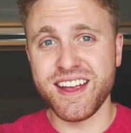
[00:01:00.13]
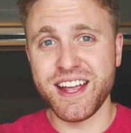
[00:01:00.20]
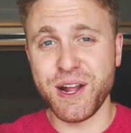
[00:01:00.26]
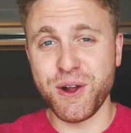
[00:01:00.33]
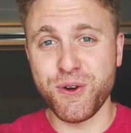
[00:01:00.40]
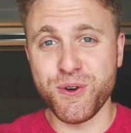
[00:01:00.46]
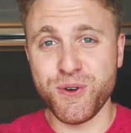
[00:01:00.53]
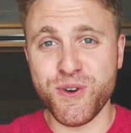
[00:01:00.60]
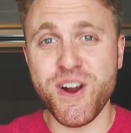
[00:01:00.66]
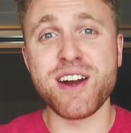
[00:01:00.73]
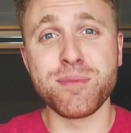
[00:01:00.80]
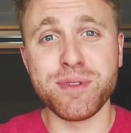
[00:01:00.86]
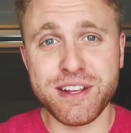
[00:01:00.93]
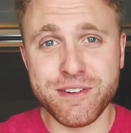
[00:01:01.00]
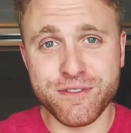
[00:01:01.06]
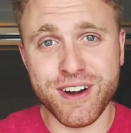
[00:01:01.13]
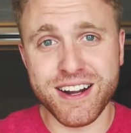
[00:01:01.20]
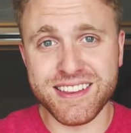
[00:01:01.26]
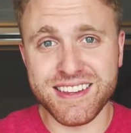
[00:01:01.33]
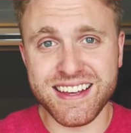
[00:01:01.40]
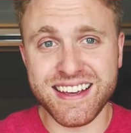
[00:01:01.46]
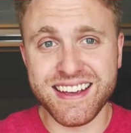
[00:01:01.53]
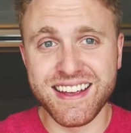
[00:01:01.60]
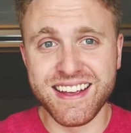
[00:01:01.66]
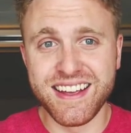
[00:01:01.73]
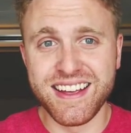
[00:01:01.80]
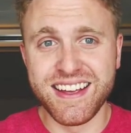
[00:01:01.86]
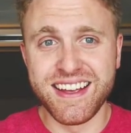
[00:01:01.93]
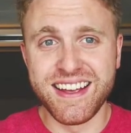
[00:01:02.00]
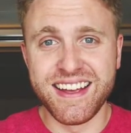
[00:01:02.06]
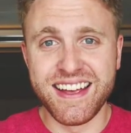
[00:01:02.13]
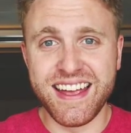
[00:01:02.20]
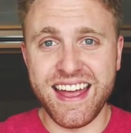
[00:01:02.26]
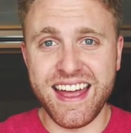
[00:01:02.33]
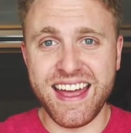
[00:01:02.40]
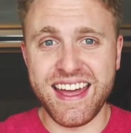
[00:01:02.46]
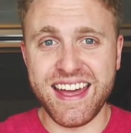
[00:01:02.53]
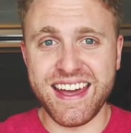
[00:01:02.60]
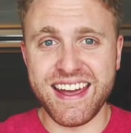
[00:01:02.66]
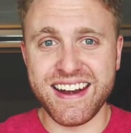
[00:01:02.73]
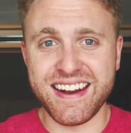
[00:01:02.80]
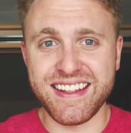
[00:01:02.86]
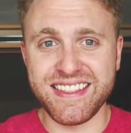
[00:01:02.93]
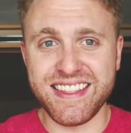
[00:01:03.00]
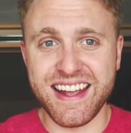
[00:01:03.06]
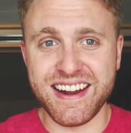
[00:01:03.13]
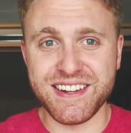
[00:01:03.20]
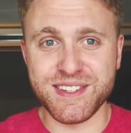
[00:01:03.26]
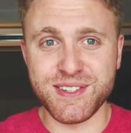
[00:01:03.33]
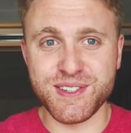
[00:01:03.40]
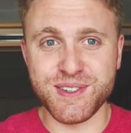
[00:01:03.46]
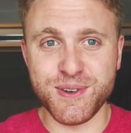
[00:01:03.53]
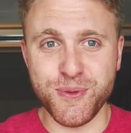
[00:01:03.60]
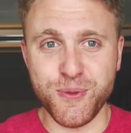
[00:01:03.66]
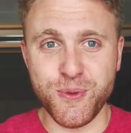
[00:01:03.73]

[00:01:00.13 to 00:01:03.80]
incredibly friendly, and they just